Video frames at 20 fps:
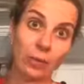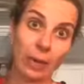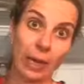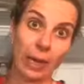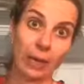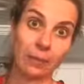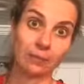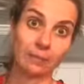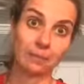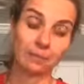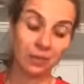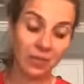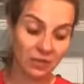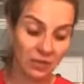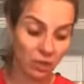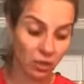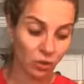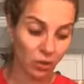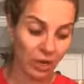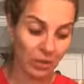bad.
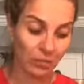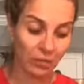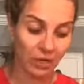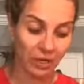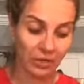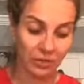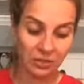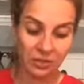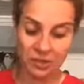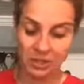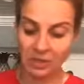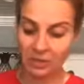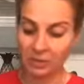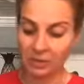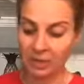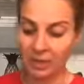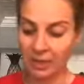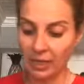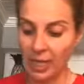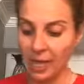And the graham crackers need to
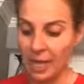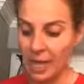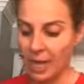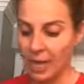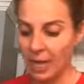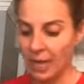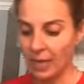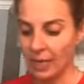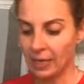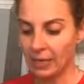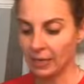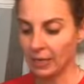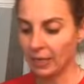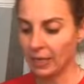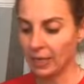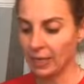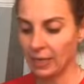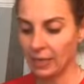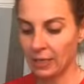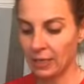be like, they
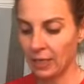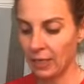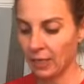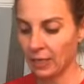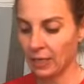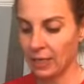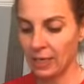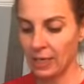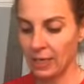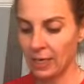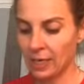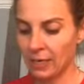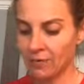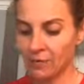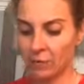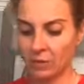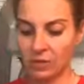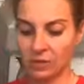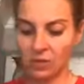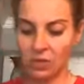can't, you can't have
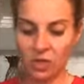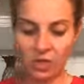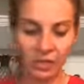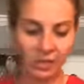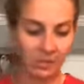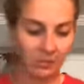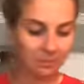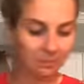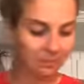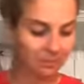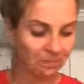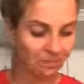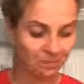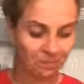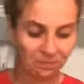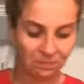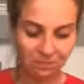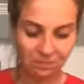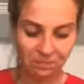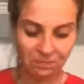them all soggy.
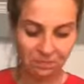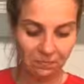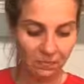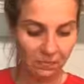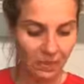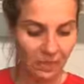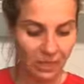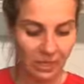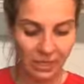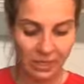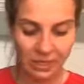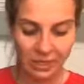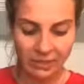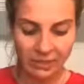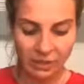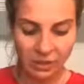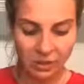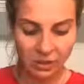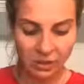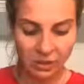You can't
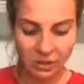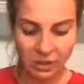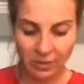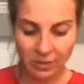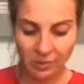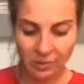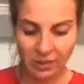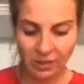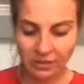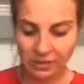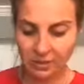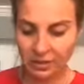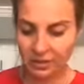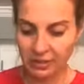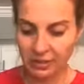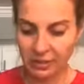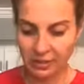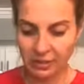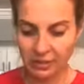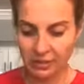have soggy graham crackers.
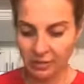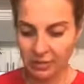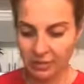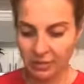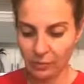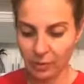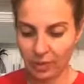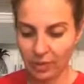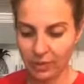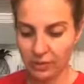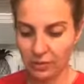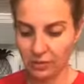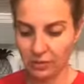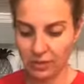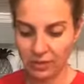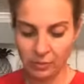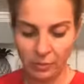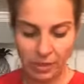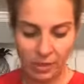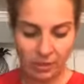That, that's, that's bad too.
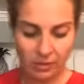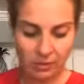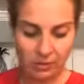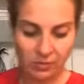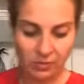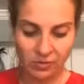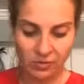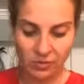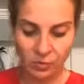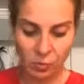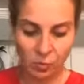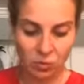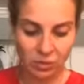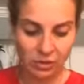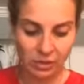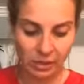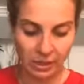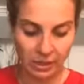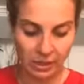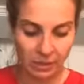That's bad
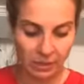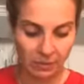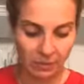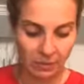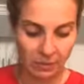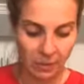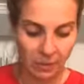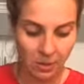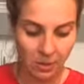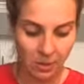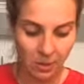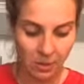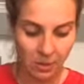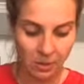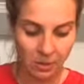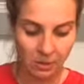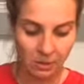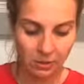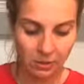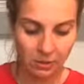s'mores etiquette.
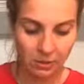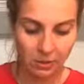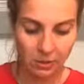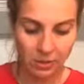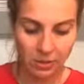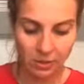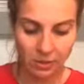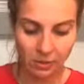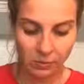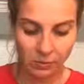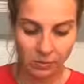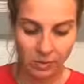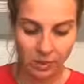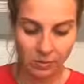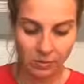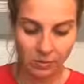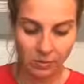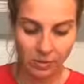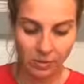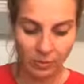All right, so let's try this one
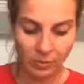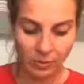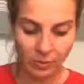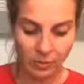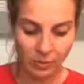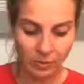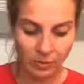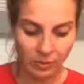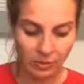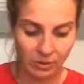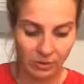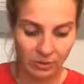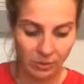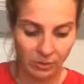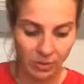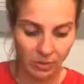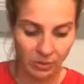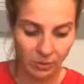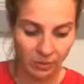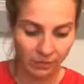again. So people, are gonna put this in the
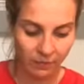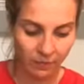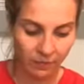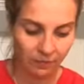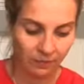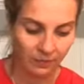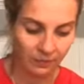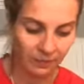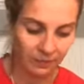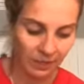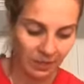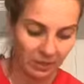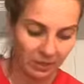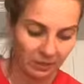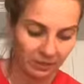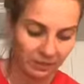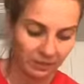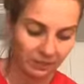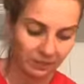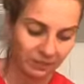microwave for like
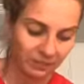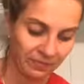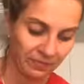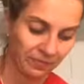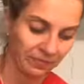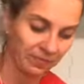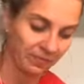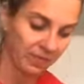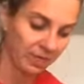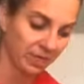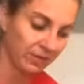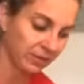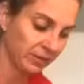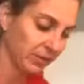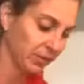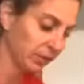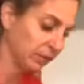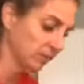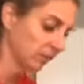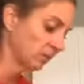10
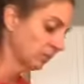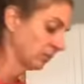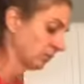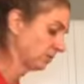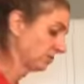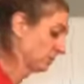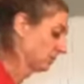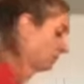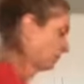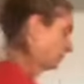seconds.